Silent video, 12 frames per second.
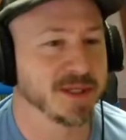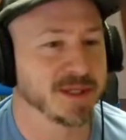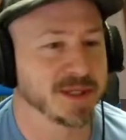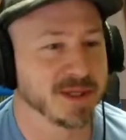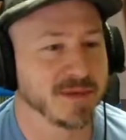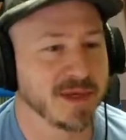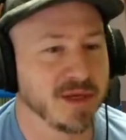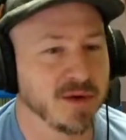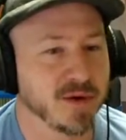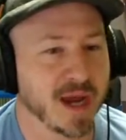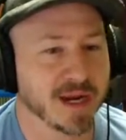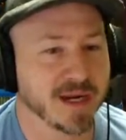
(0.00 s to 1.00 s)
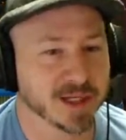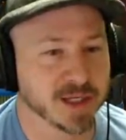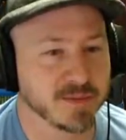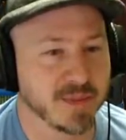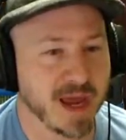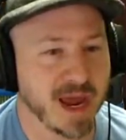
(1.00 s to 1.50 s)
It's something you kind of
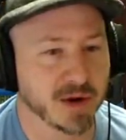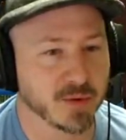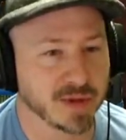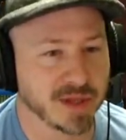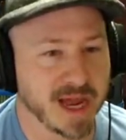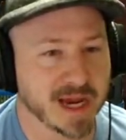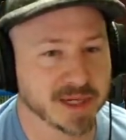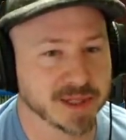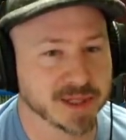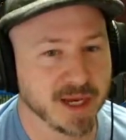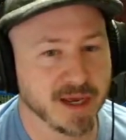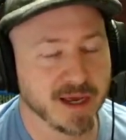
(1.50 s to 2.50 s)
sit back and relax.